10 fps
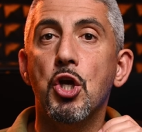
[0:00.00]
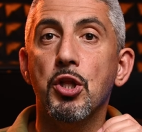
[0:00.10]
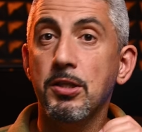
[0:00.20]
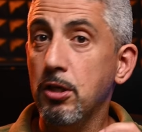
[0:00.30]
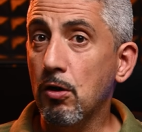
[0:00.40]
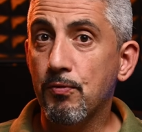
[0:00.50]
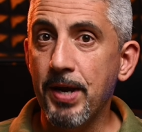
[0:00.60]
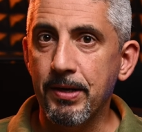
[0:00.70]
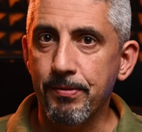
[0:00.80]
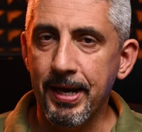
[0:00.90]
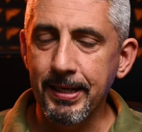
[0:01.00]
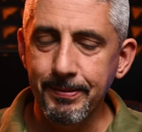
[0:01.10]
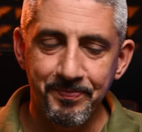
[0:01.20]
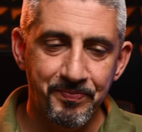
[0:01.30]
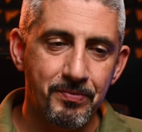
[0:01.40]
That's all great, right?
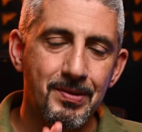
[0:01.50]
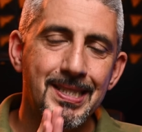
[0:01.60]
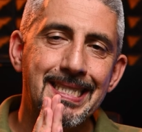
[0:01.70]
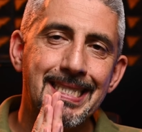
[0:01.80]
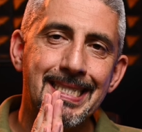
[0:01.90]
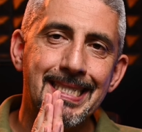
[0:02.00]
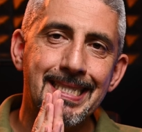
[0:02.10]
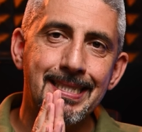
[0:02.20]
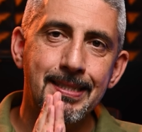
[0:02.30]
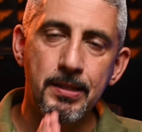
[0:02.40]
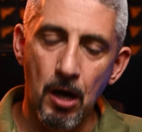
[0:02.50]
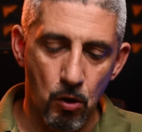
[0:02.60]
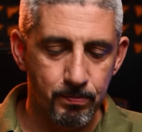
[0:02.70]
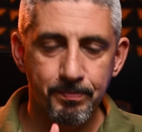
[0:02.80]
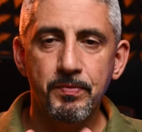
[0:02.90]
No,